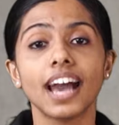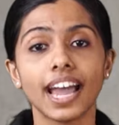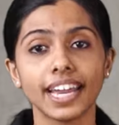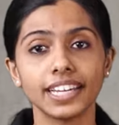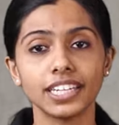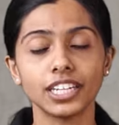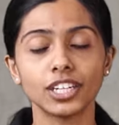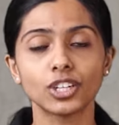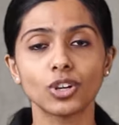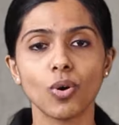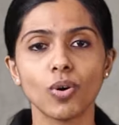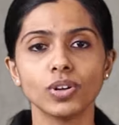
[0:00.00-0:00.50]

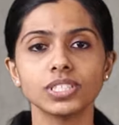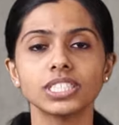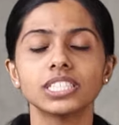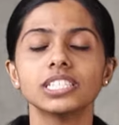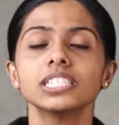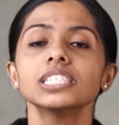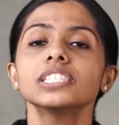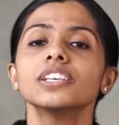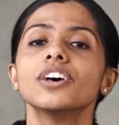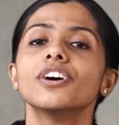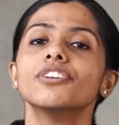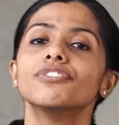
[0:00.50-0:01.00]
guided
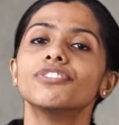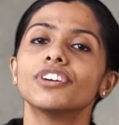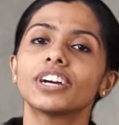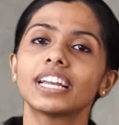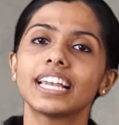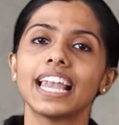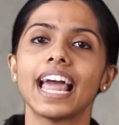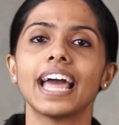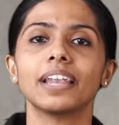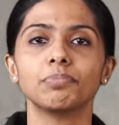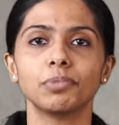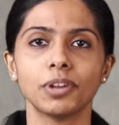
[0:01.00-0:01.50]
courses for
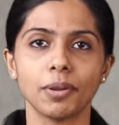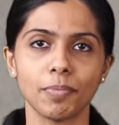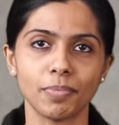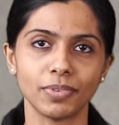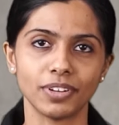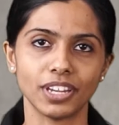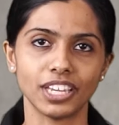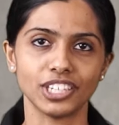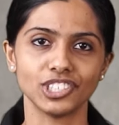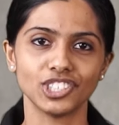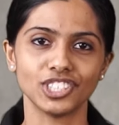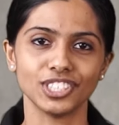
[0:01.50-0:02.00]
CLAT
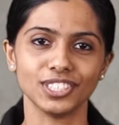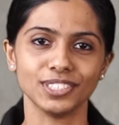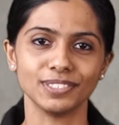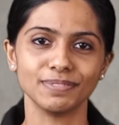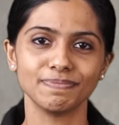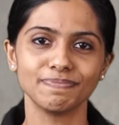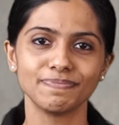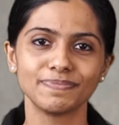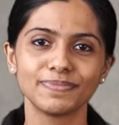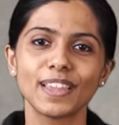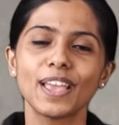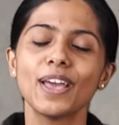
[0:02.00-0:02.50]
preparation.
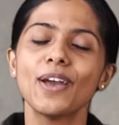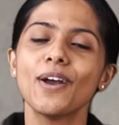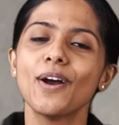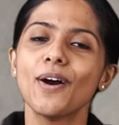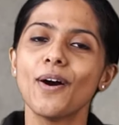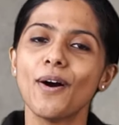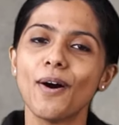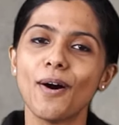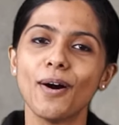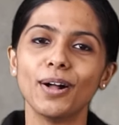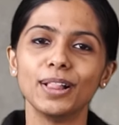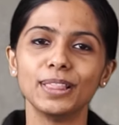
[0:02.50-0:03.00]

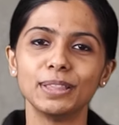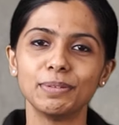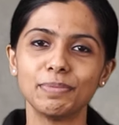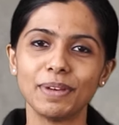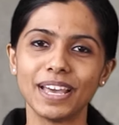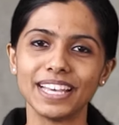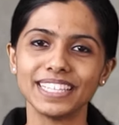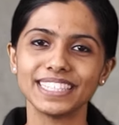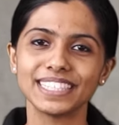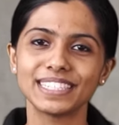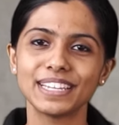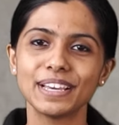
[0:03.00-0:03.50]
All the
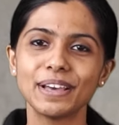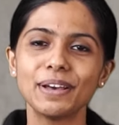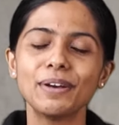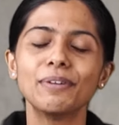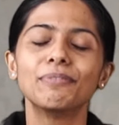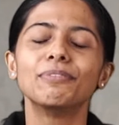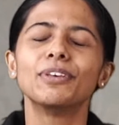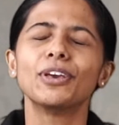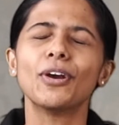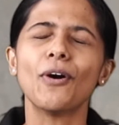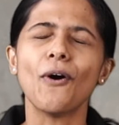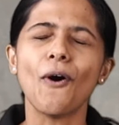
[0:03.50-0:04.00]
best.
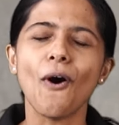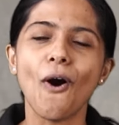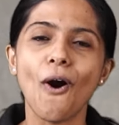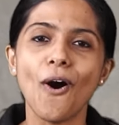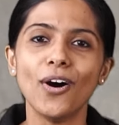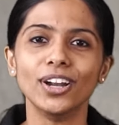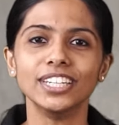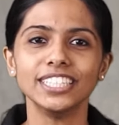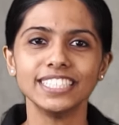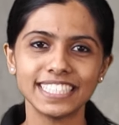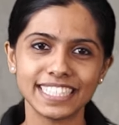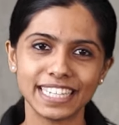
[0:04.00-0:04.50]
We
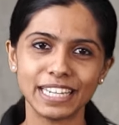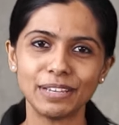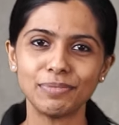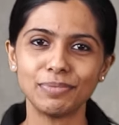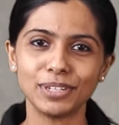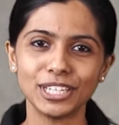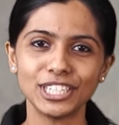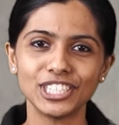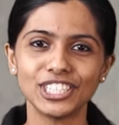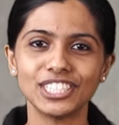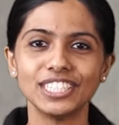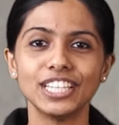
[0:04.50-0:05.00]
honestly
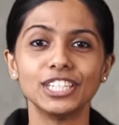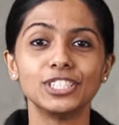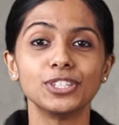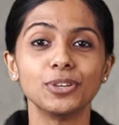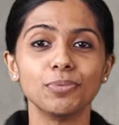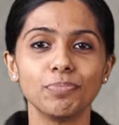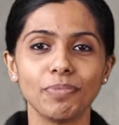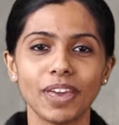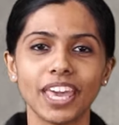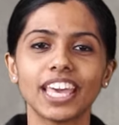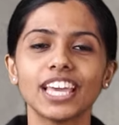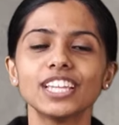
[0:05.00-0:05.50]
wish that
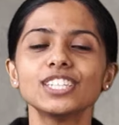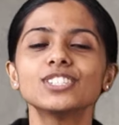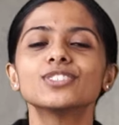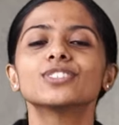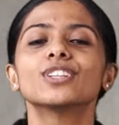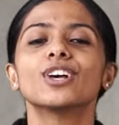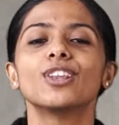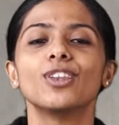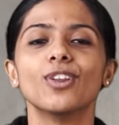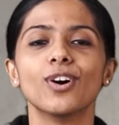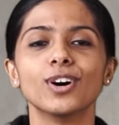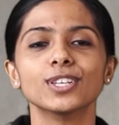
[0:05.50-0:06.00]
you make it to
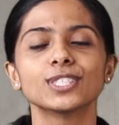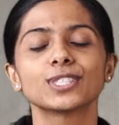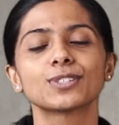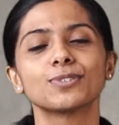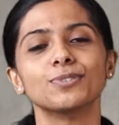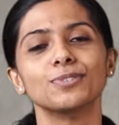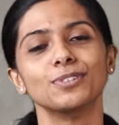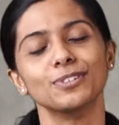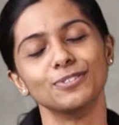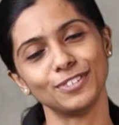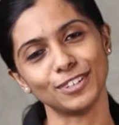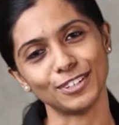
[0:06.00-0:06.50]
the law
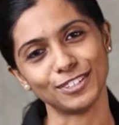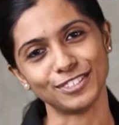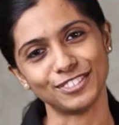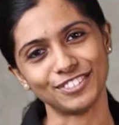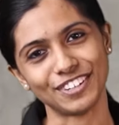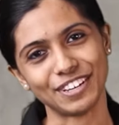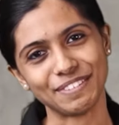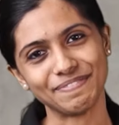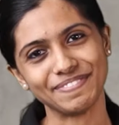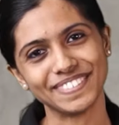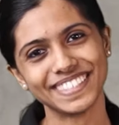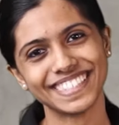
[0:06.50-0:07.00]
school of your
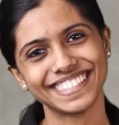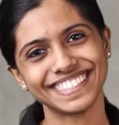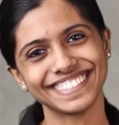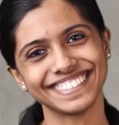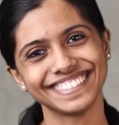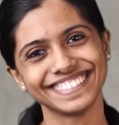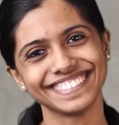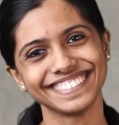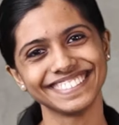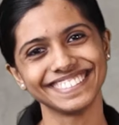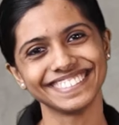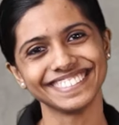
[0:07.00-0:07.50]

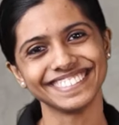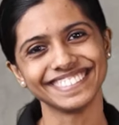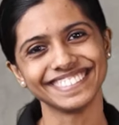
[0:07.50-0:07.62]
dreams.